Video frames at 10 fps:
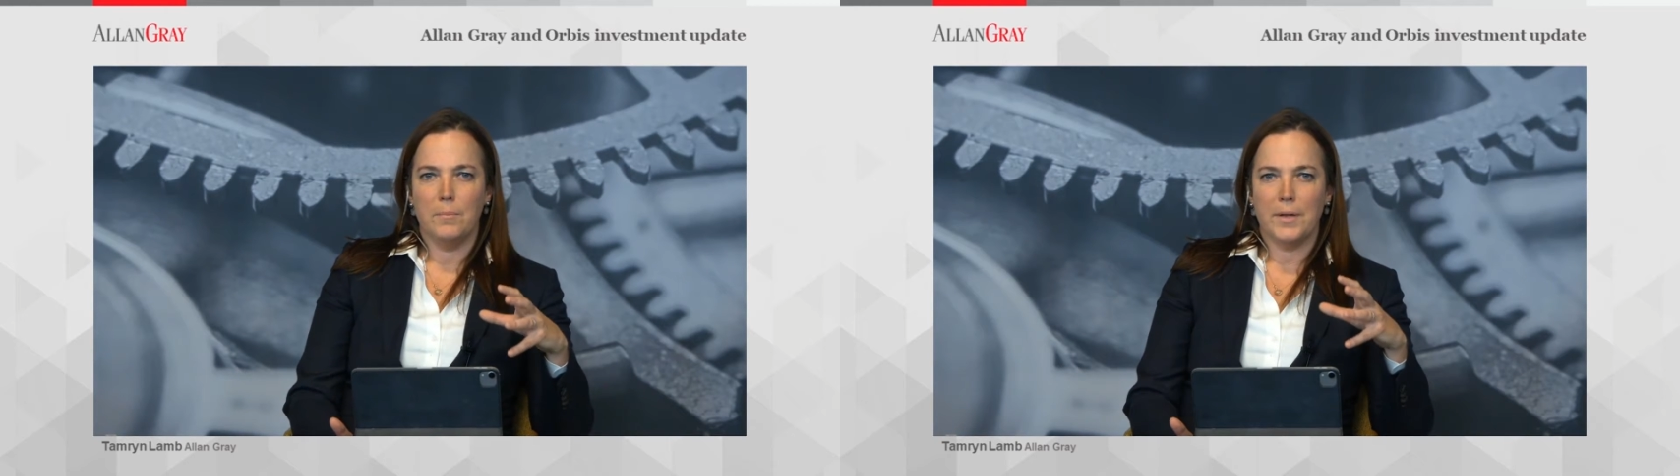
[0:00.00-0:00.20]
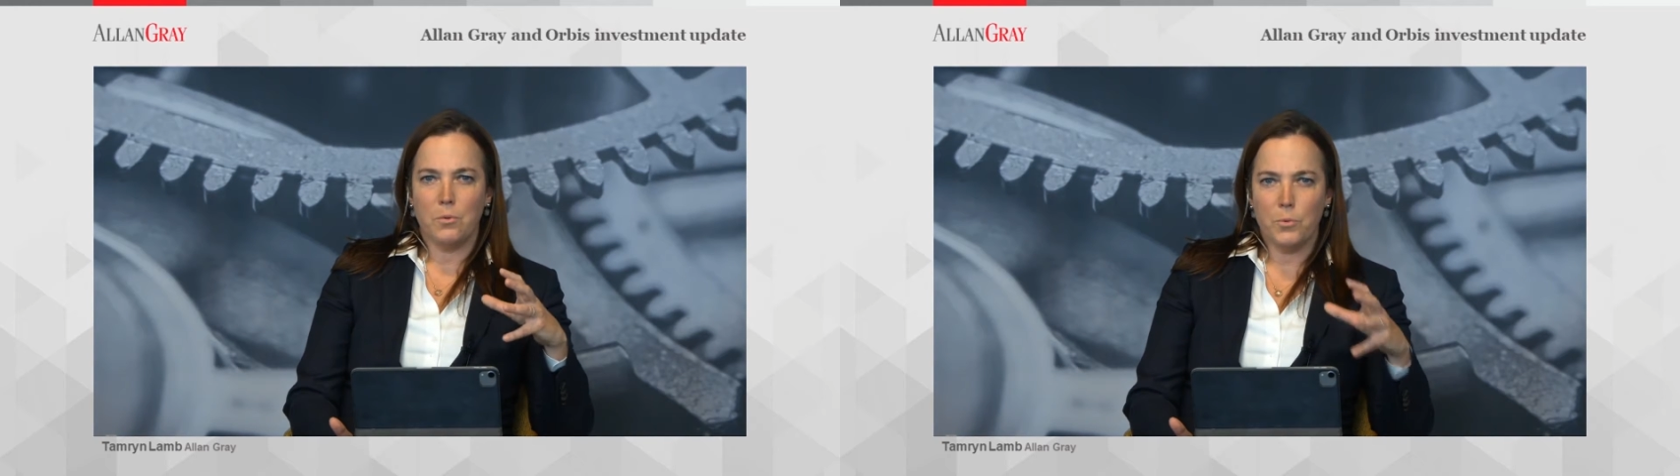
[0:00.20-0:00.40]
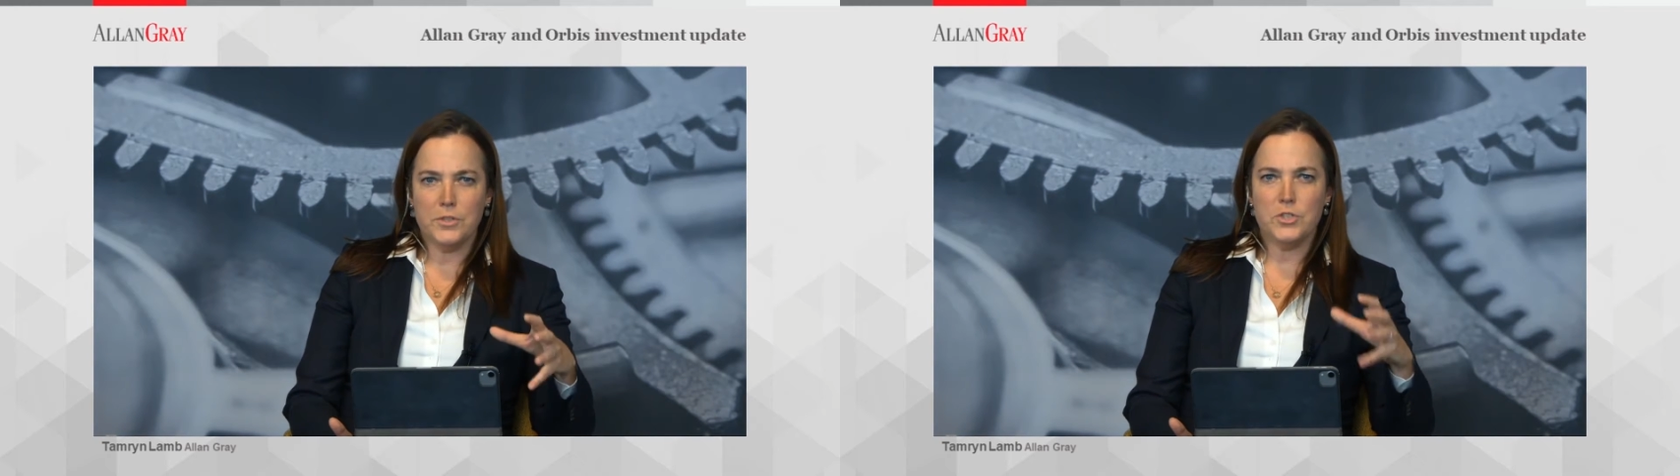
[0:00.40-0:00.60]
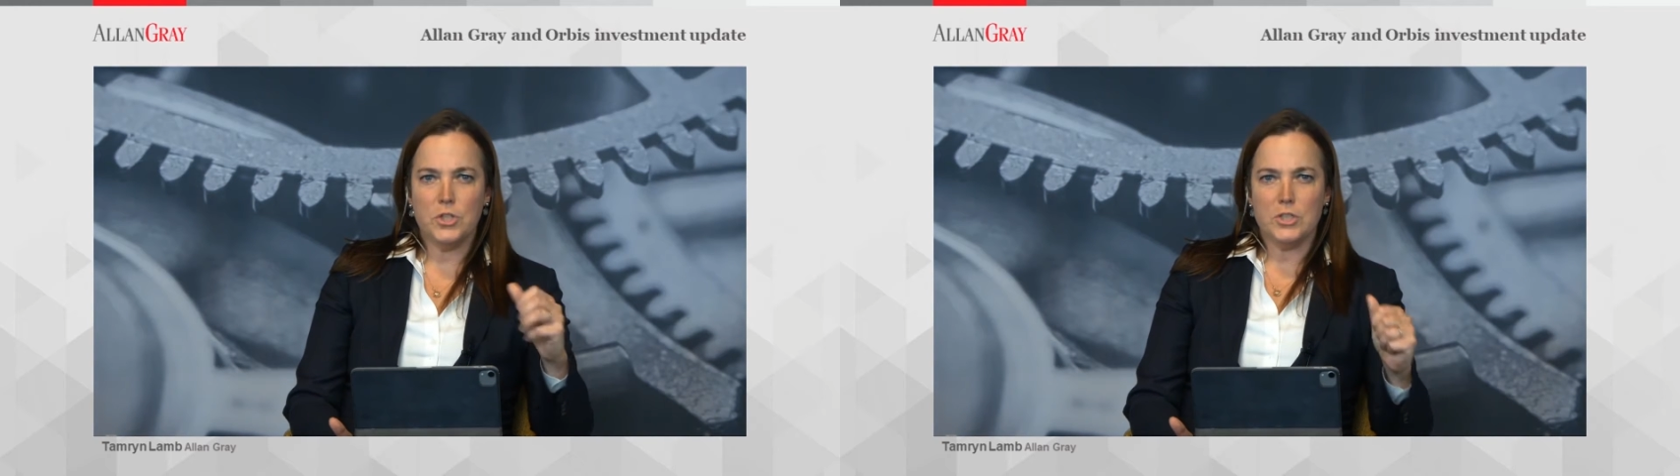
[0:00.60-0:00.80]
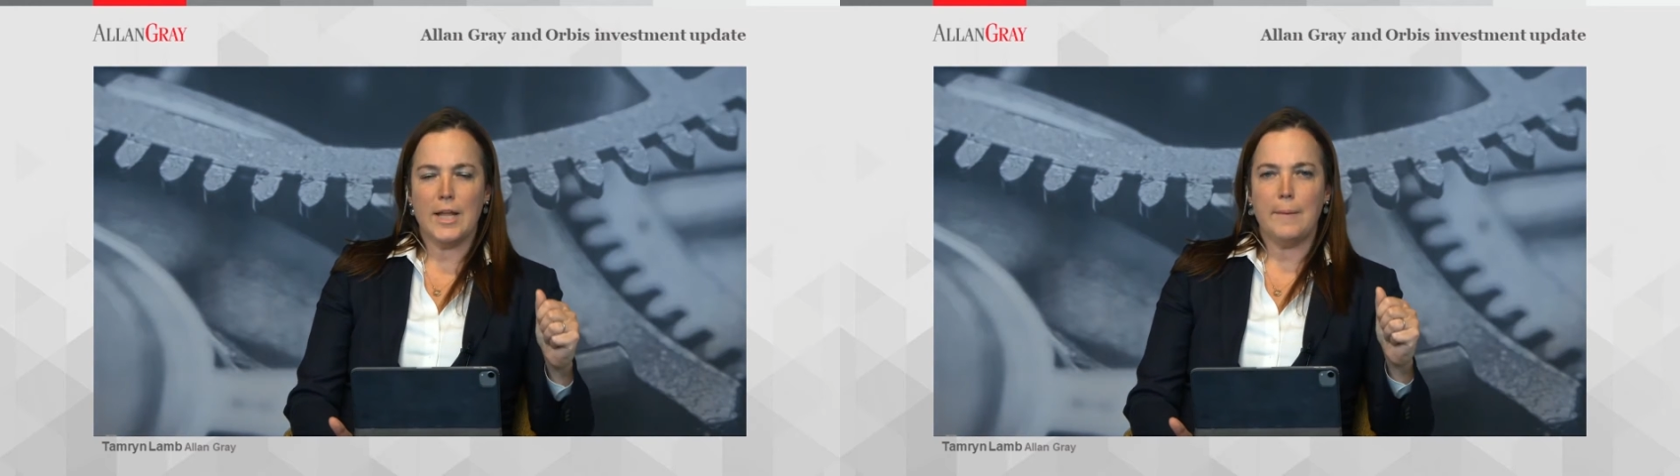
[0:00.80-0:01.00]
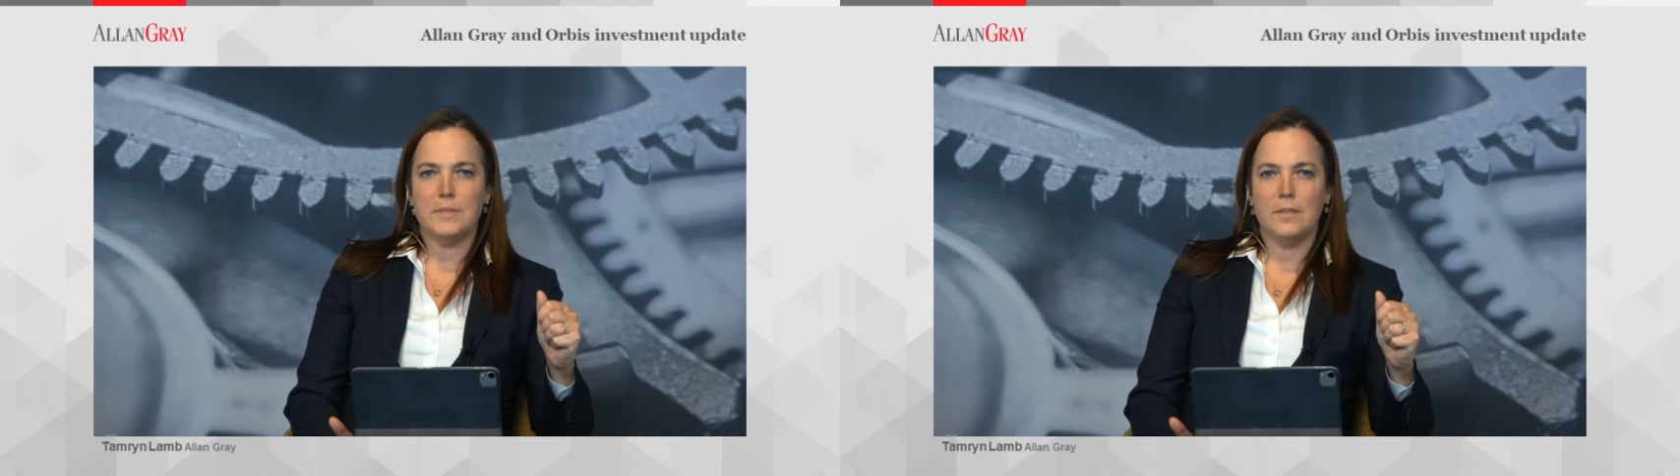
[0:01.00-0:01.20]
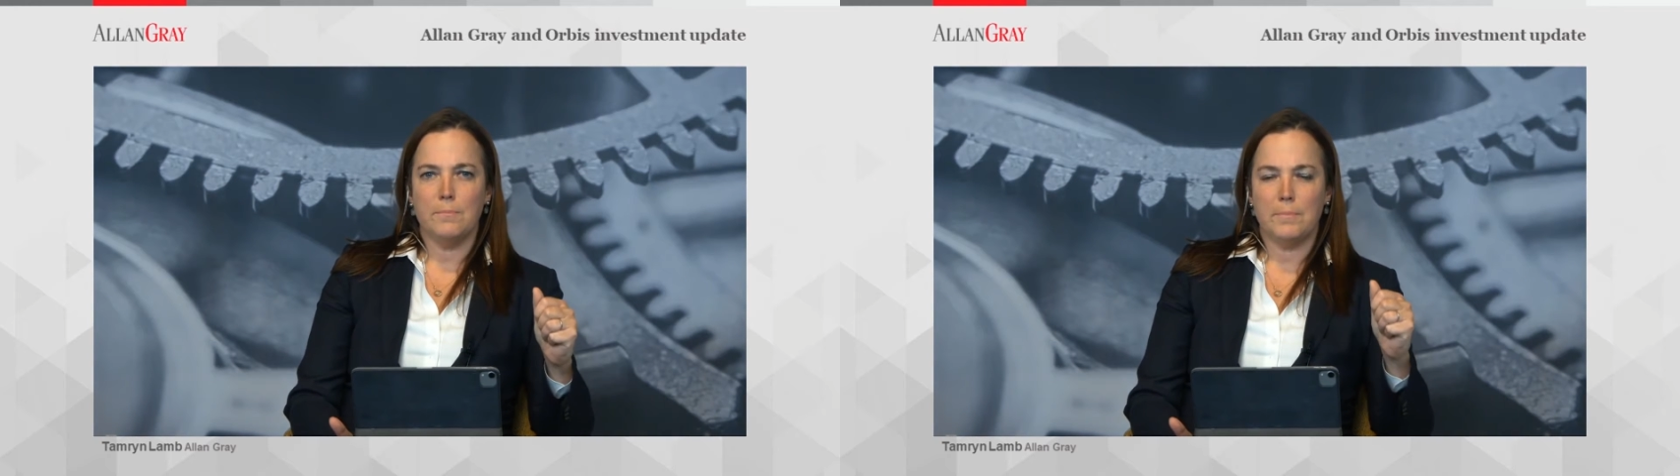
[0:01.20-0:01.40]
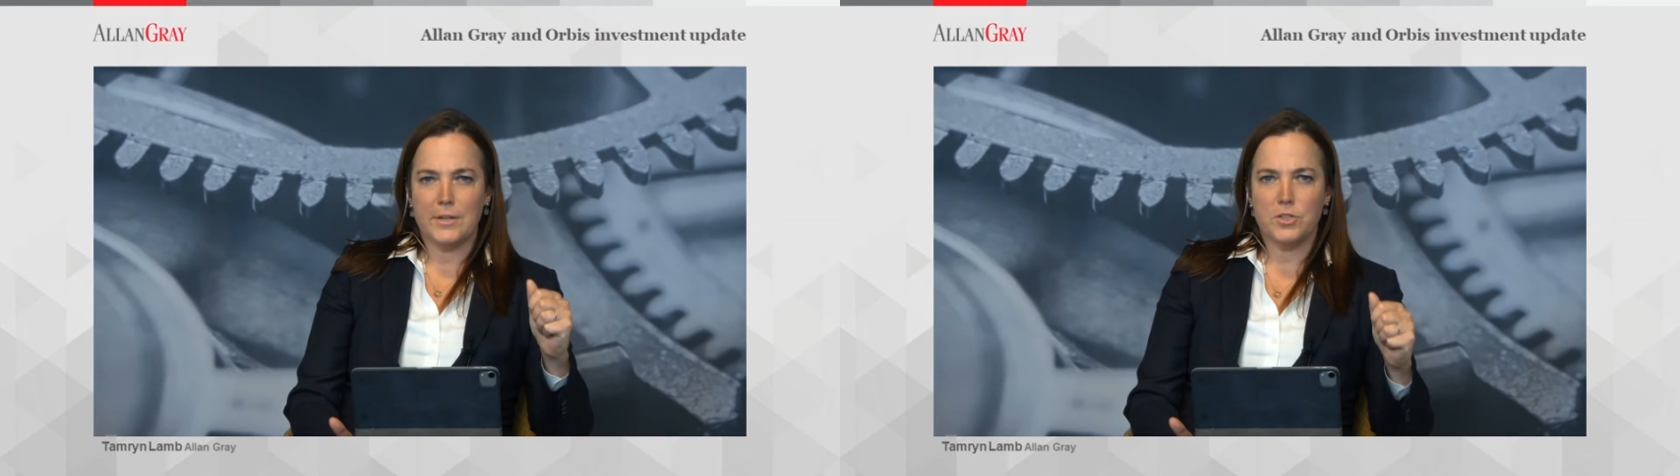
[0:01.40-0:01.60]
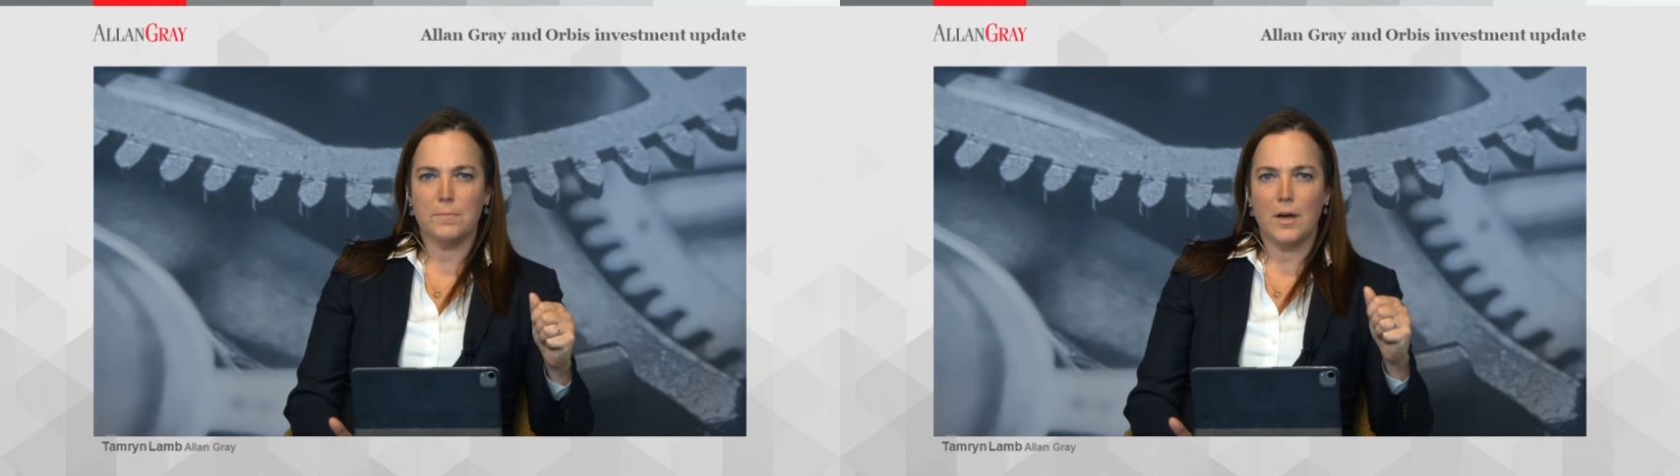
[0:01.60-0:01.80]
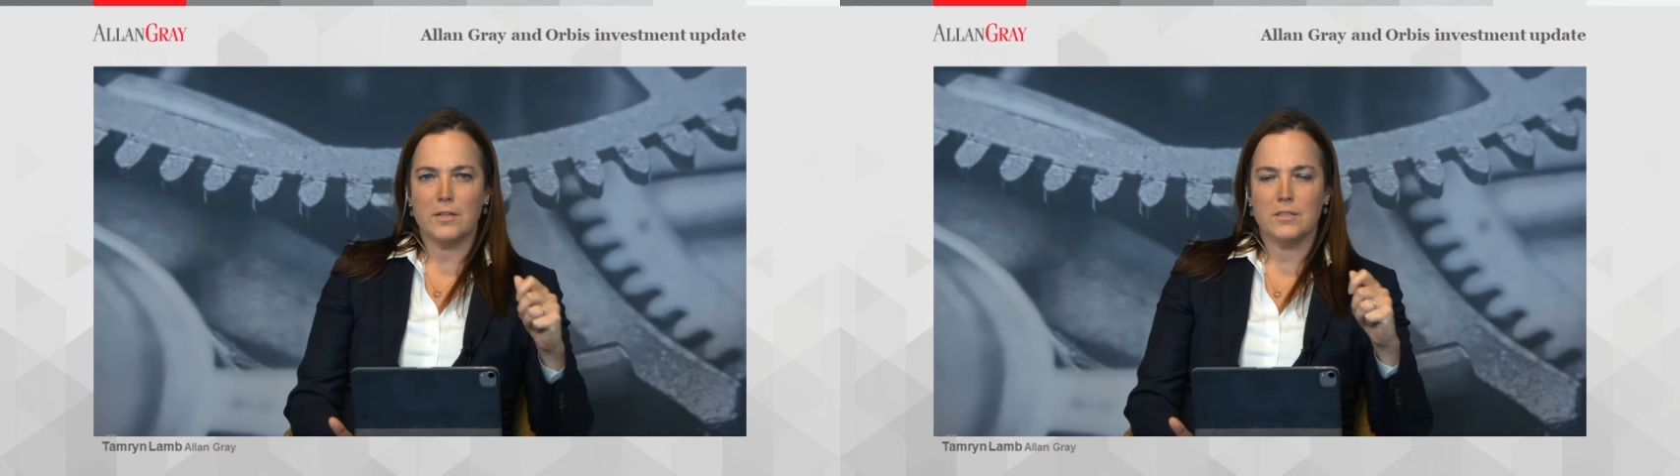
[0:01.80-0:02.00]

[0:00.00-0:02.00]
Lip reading: But I wouldn't use an absolute benchmark